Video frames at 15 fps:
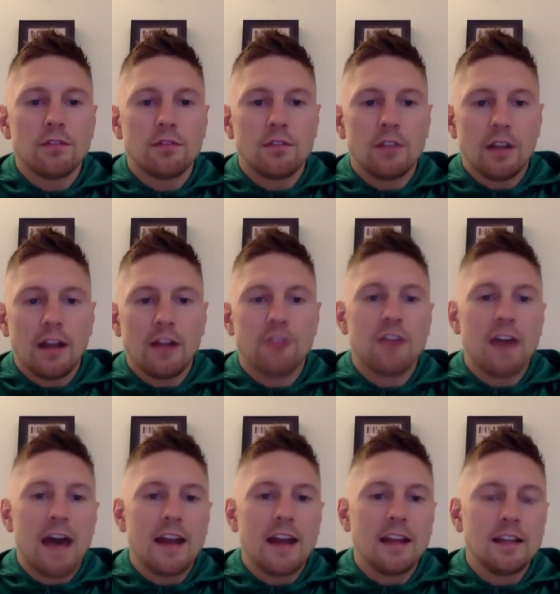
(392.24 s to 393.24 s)
that
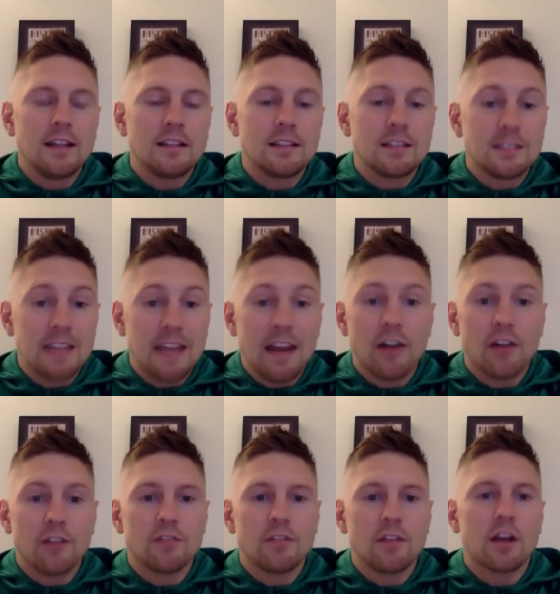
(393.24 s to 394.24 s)
Andrade
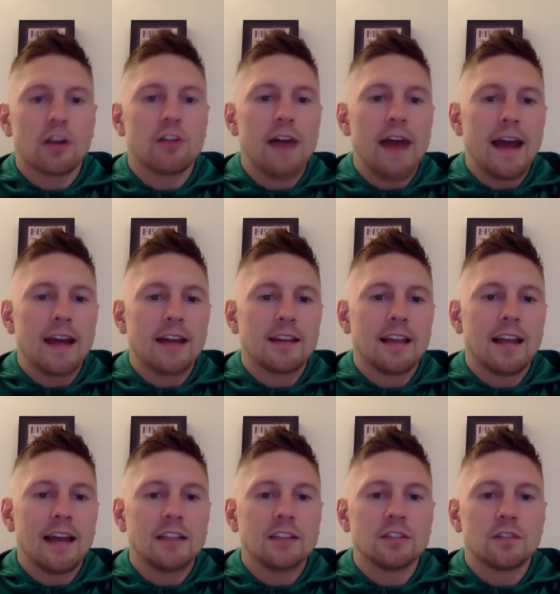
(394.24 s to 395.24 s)
deserves a crack at the
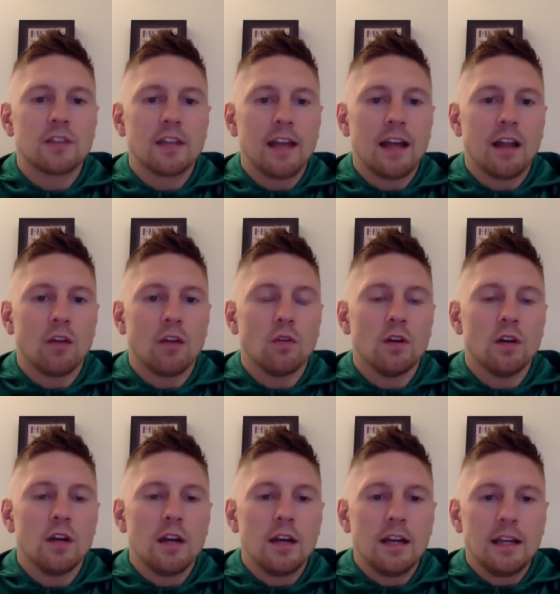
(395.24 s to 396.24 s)
likes of Canelo.
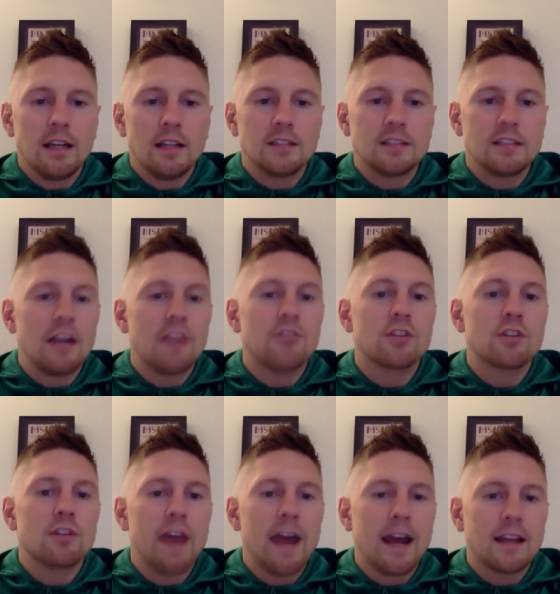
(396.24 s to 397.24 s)
He deserved the
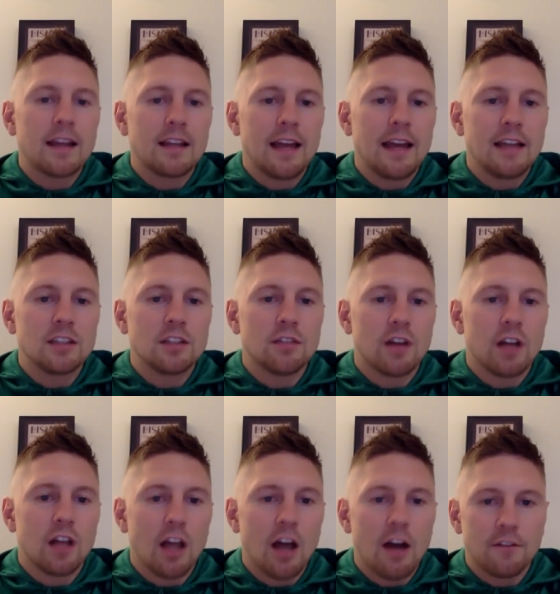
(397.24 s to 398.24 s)
crack at the likes of a
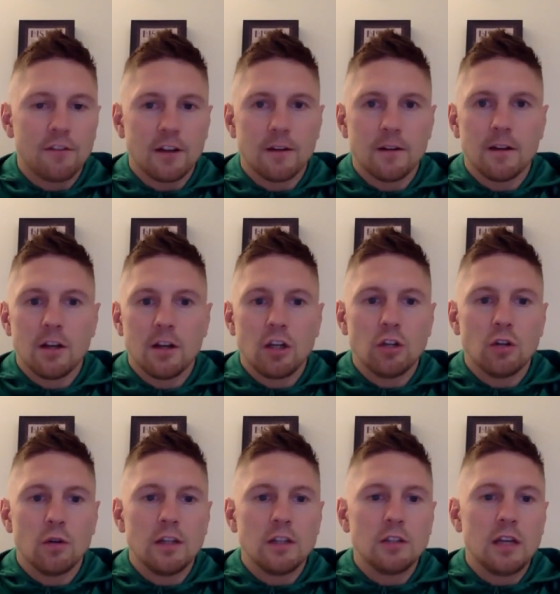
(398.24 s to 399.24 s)
Golovkin. You
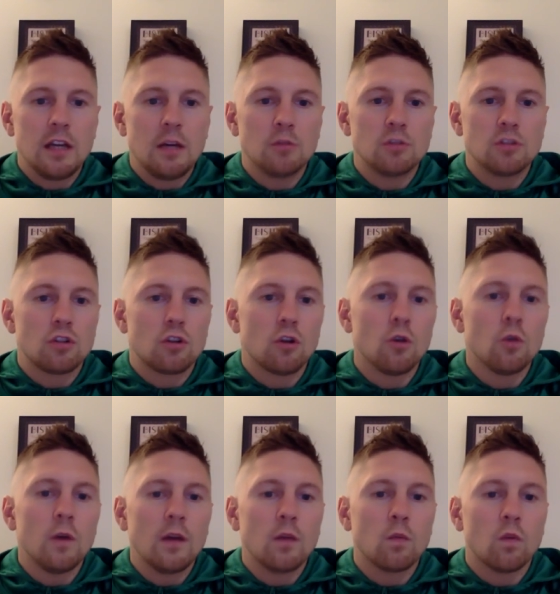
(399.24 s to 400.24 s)
know, he, he was a
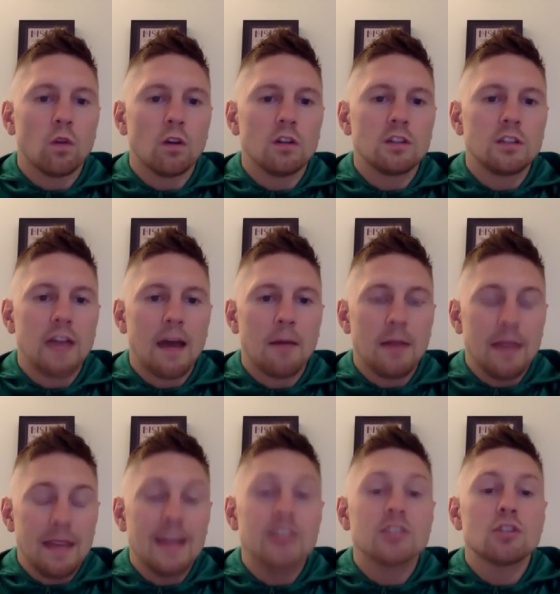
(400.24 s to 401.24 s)
two-weight world champ.
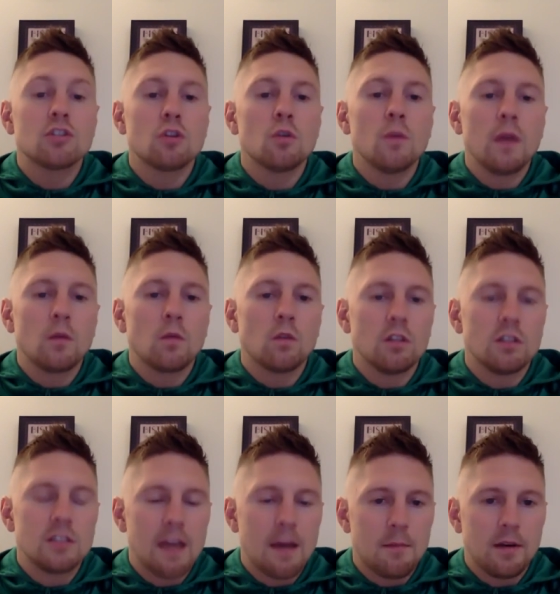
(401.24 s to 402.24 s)
He is a two-weight world
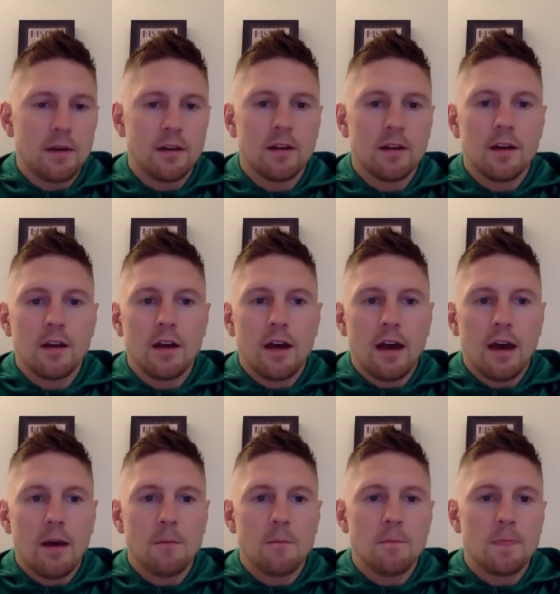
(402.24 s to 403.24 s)
champion.
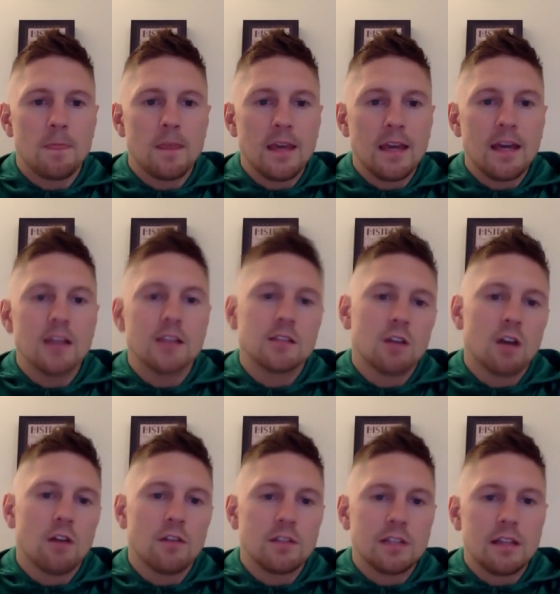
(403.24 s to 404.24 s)
Um, he is
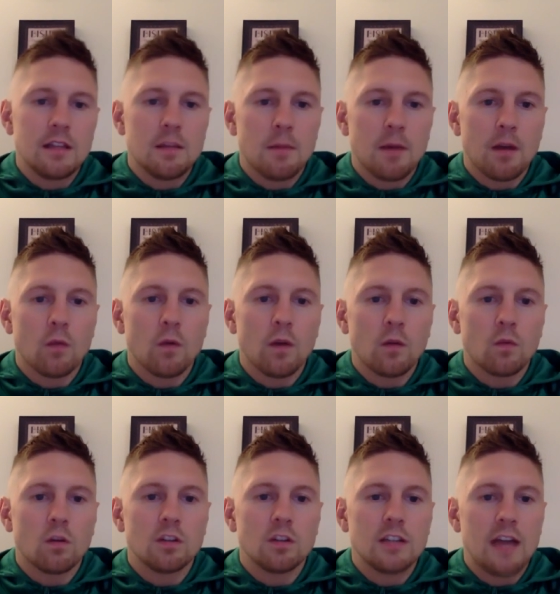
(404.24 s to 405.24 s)
obviously the middleweight
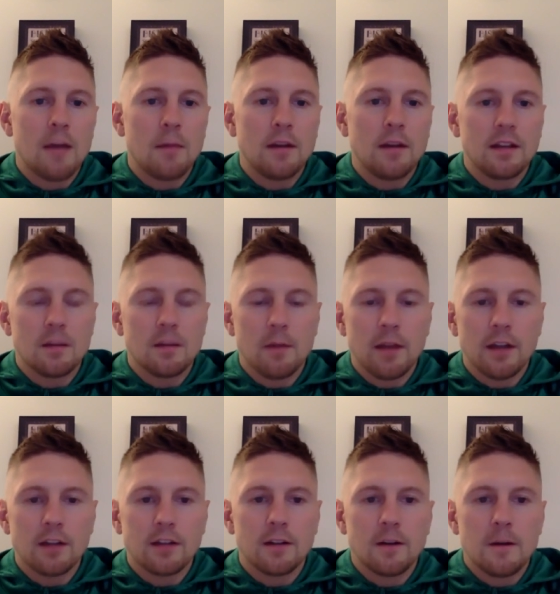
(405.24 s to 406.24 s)
world champion at the
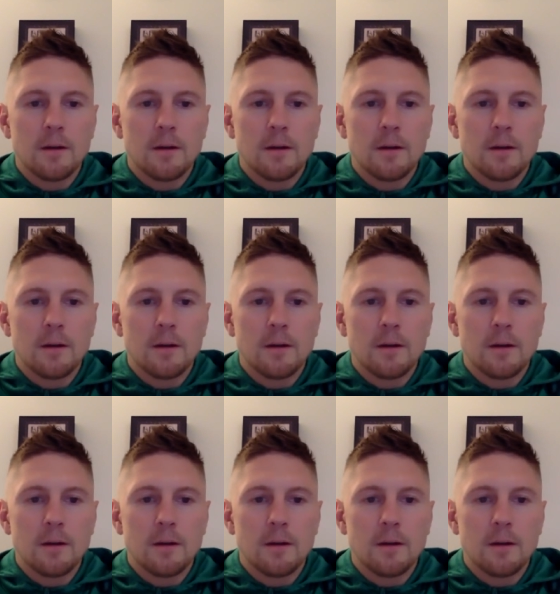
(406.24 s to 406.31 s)
minute.